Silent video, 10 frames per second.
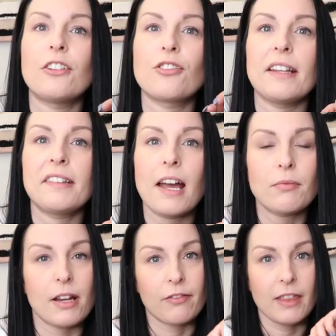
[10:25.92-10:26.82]
address that
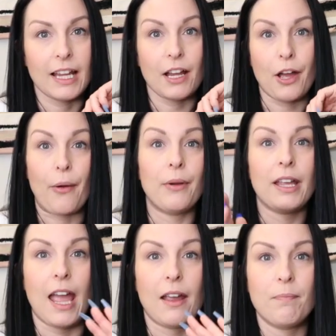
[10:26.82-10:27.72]
right from the get-go.
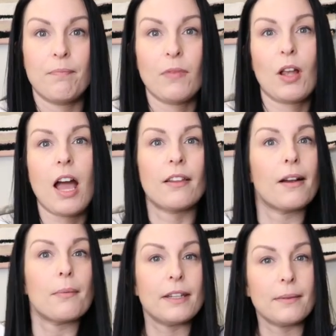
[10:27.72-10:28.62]
Okay, color
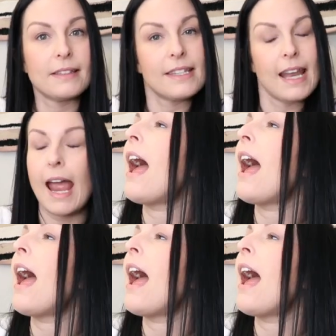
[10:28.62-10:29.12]
are we doing today?